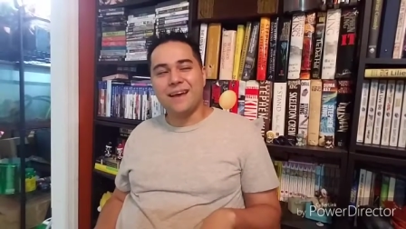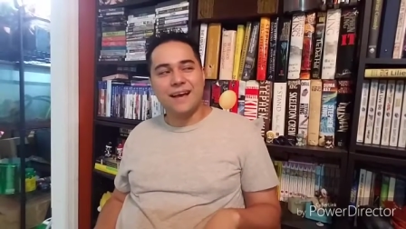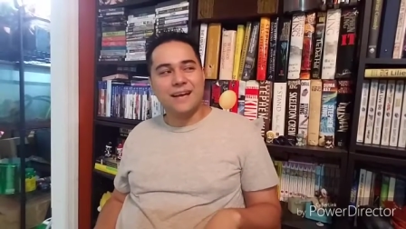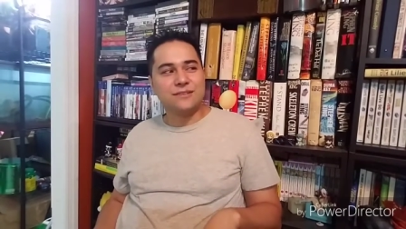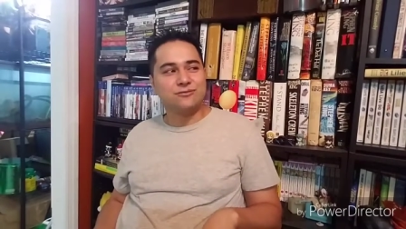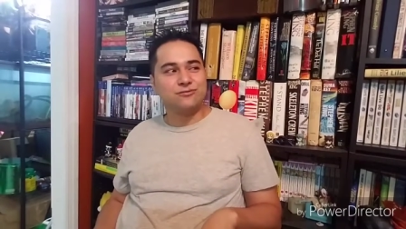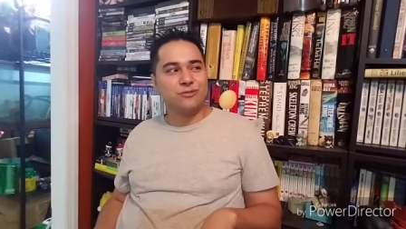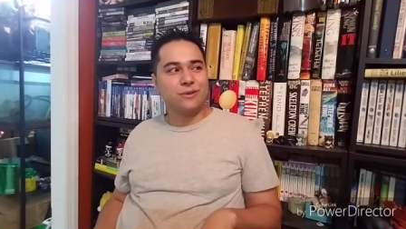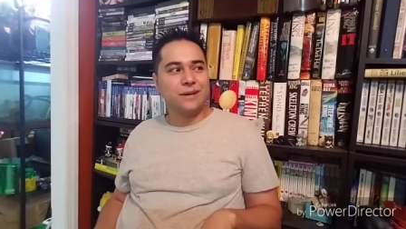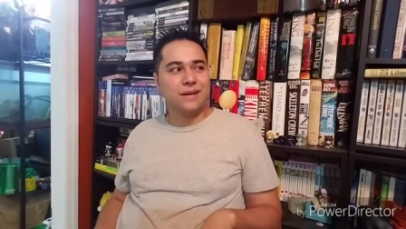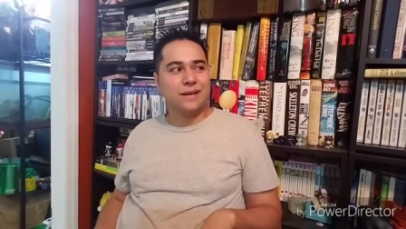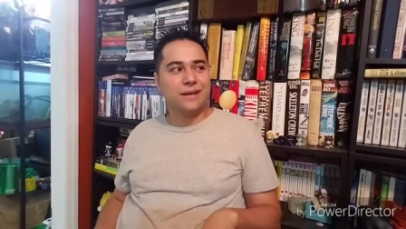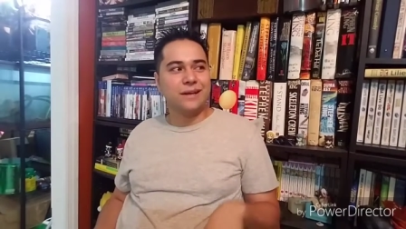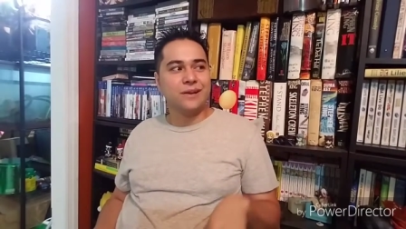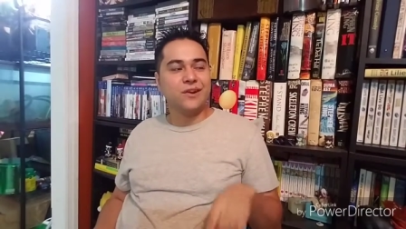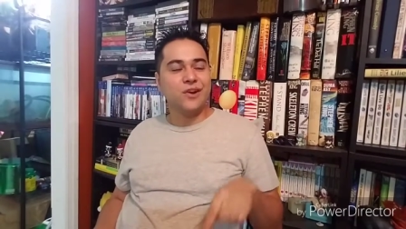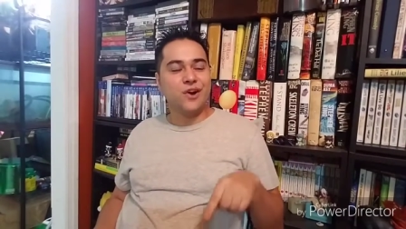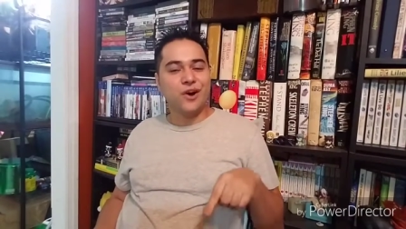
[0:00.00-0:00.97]
has
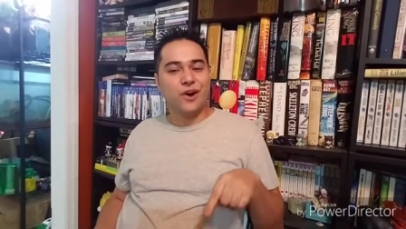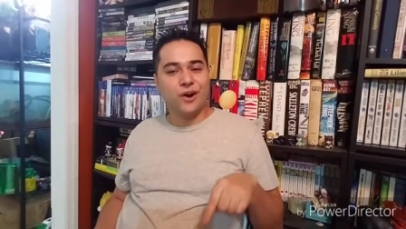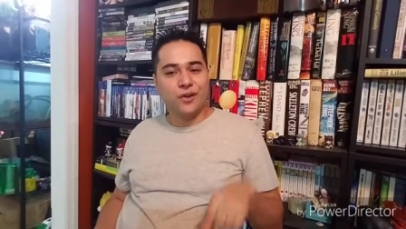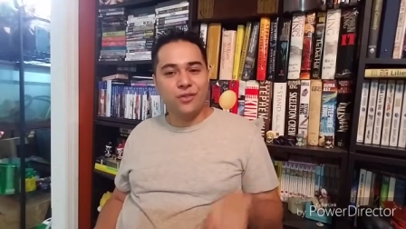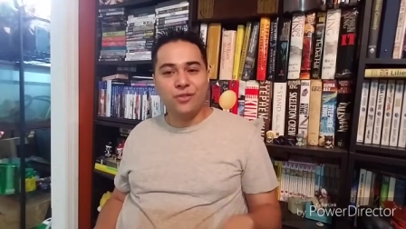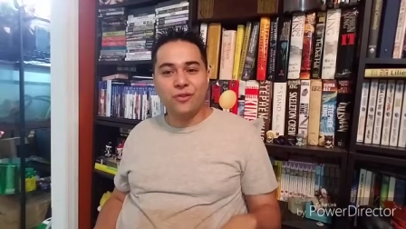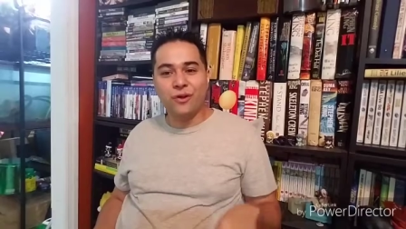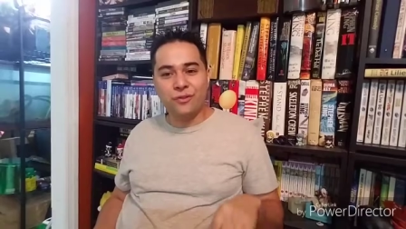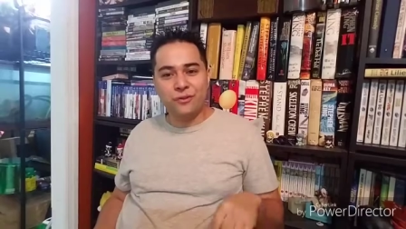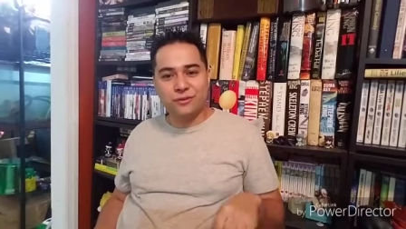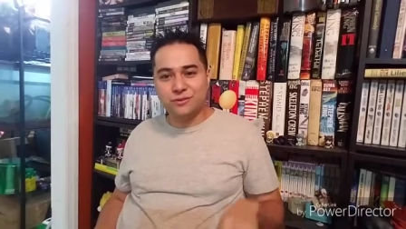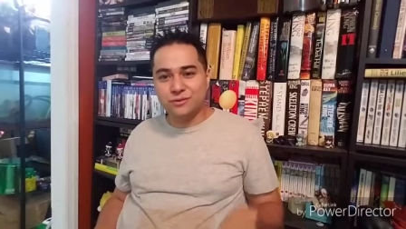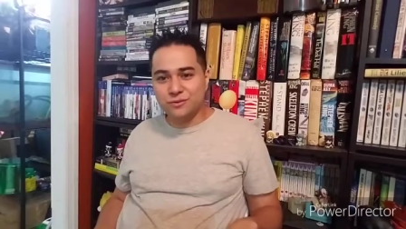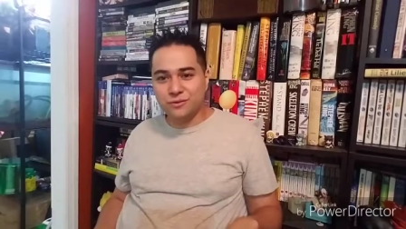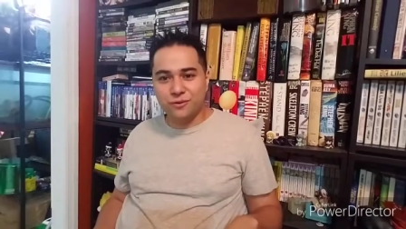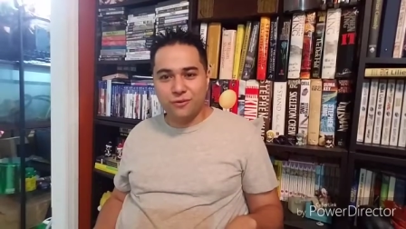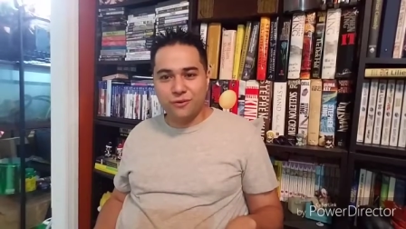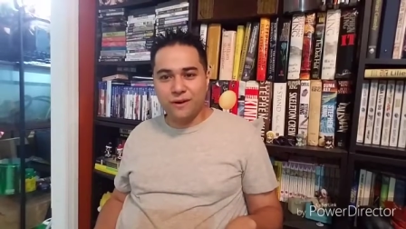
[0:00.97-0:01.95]
written another
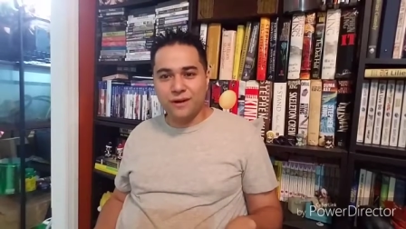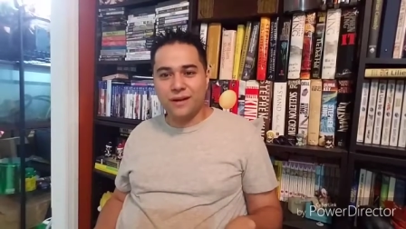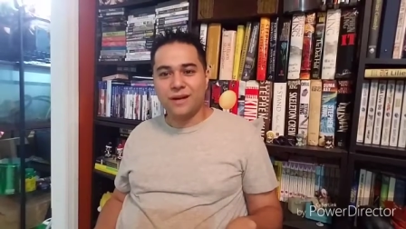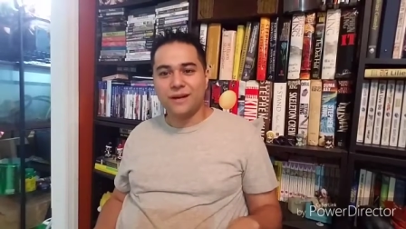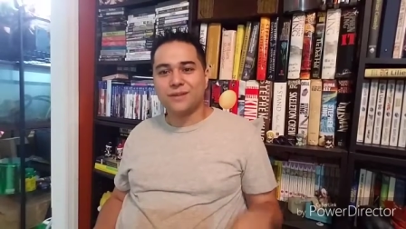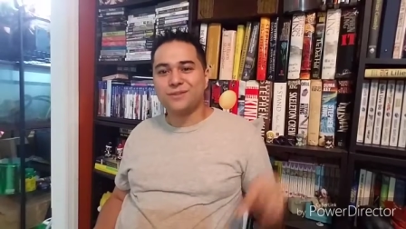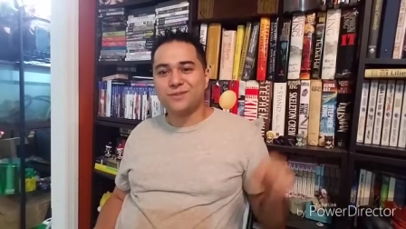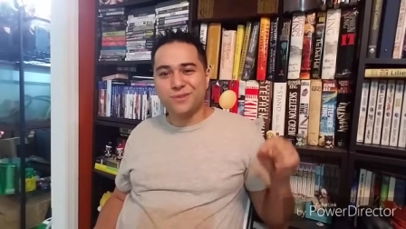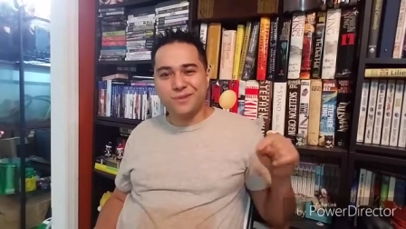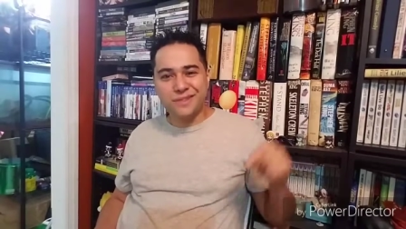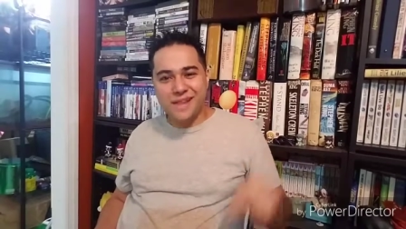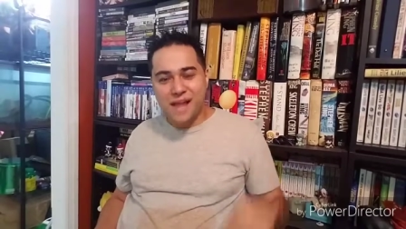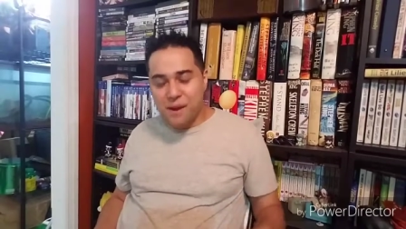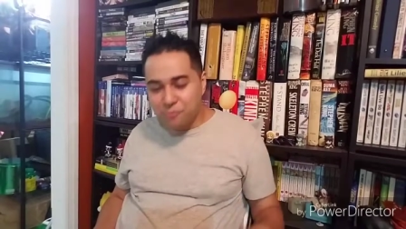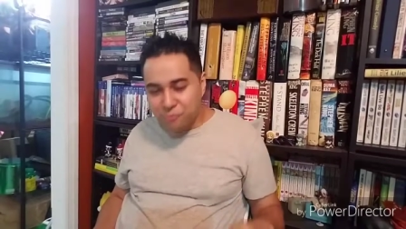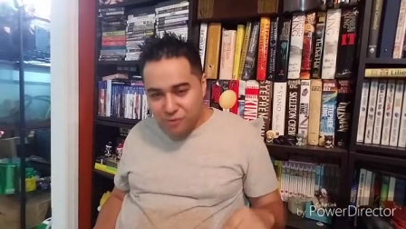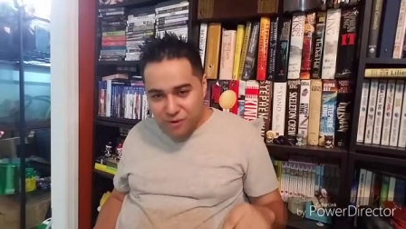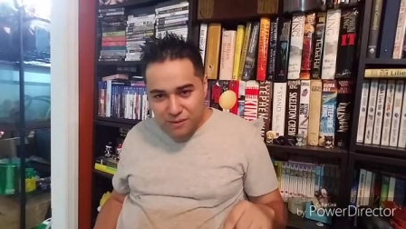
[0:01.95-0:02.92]
story to
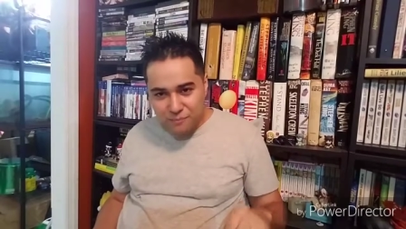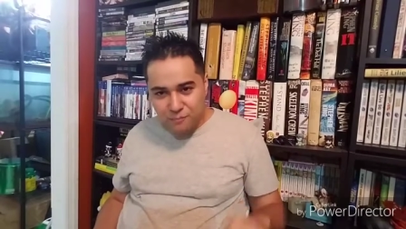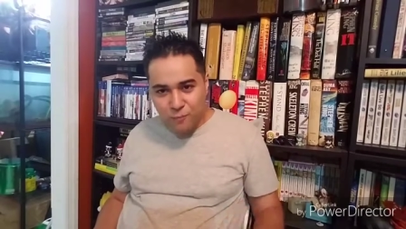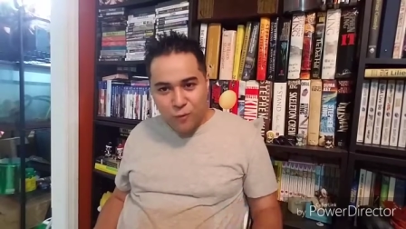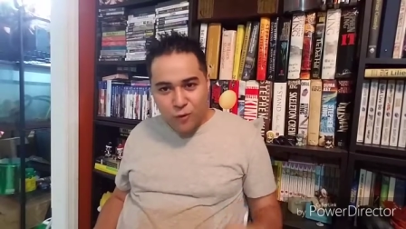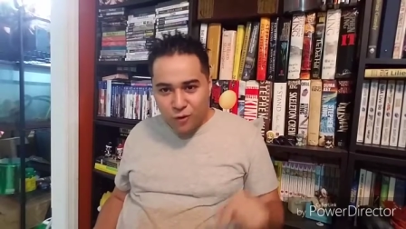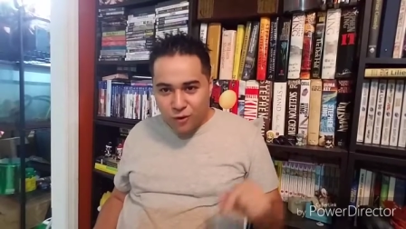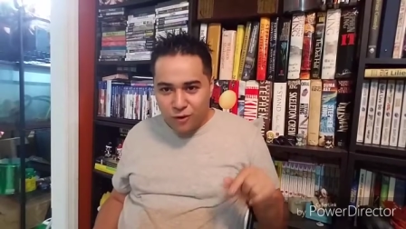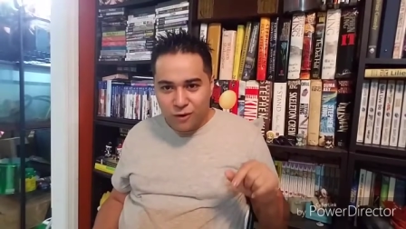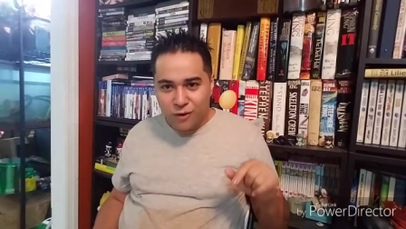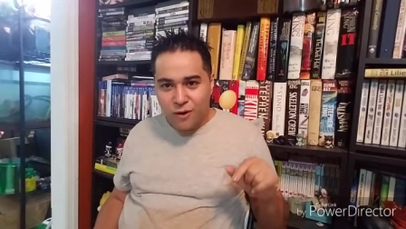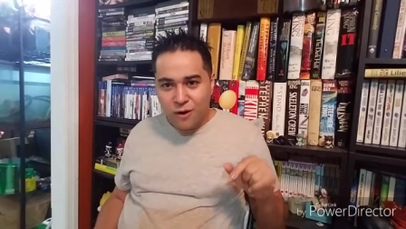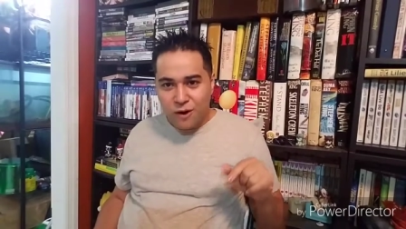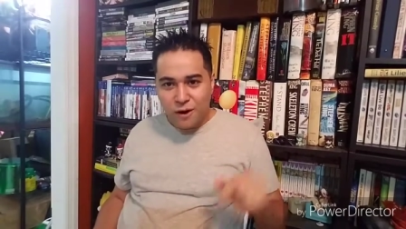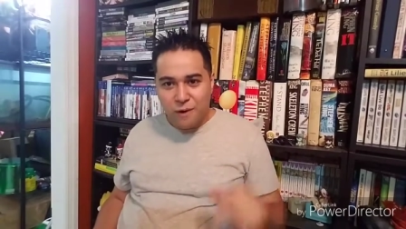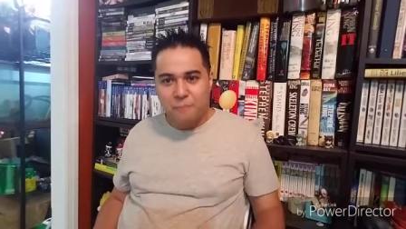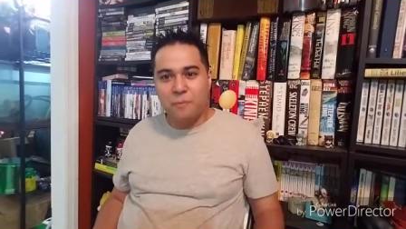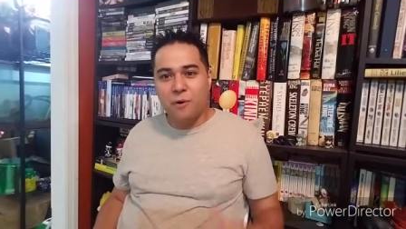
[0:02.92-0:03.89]
elaborate more
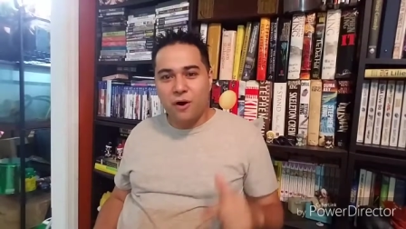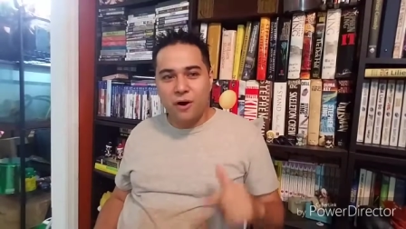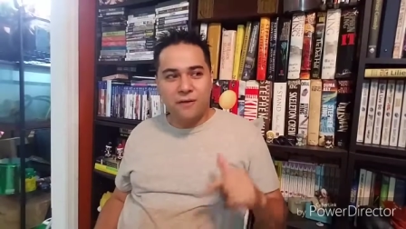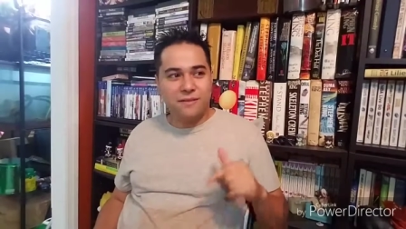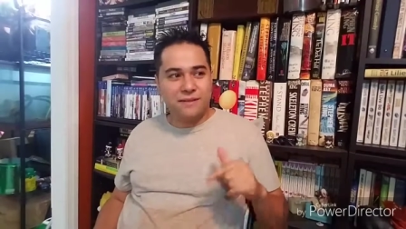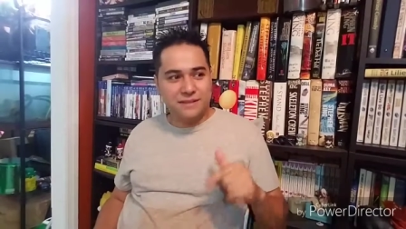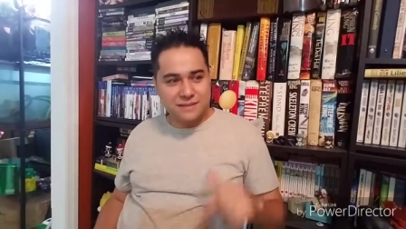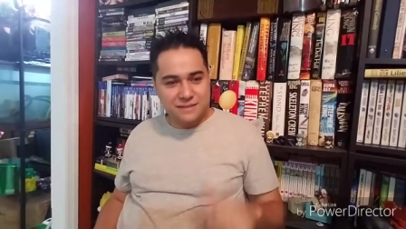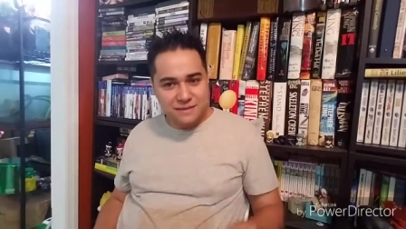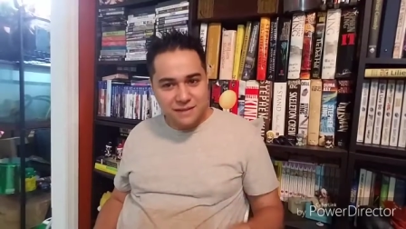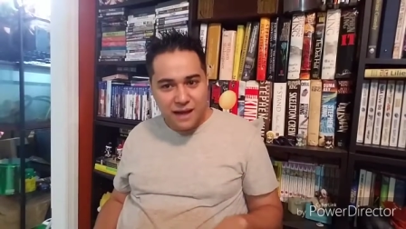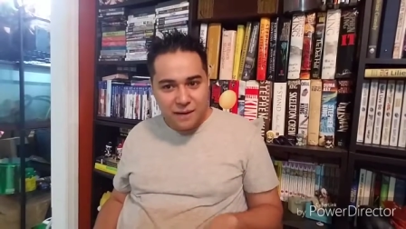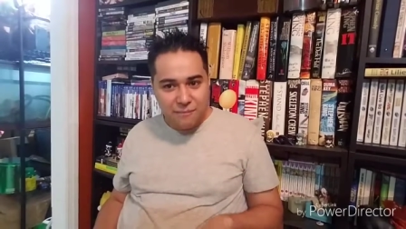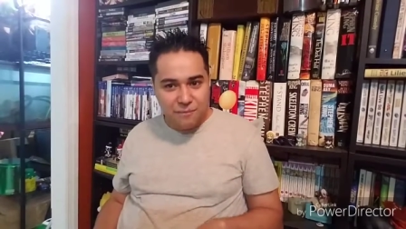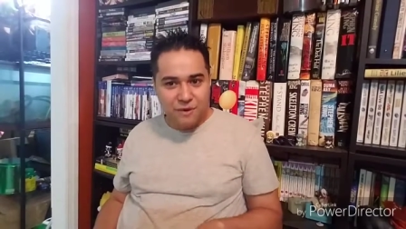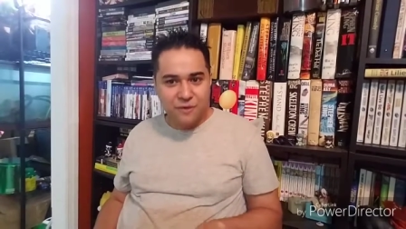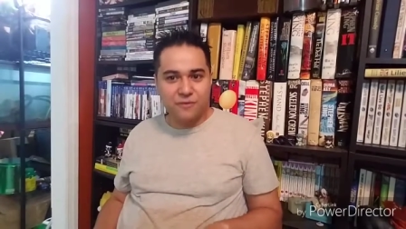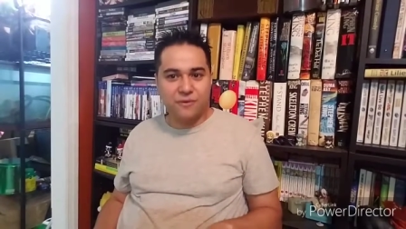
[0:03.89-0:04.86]
upon this
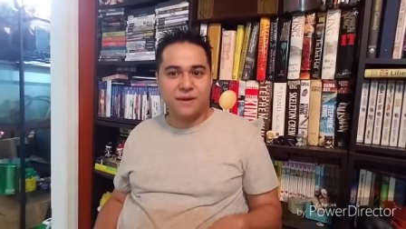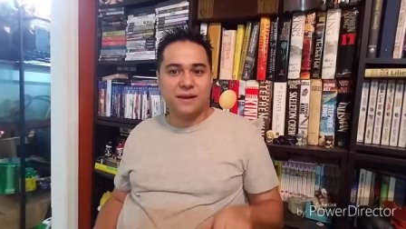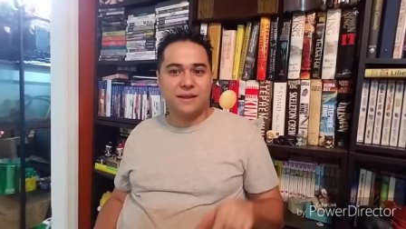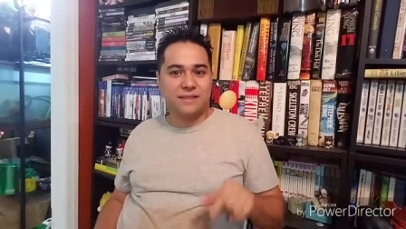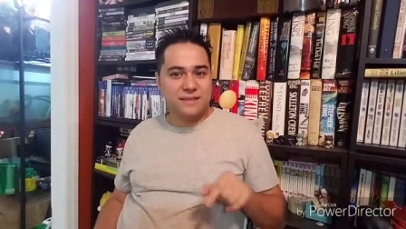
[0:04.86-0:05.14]
library,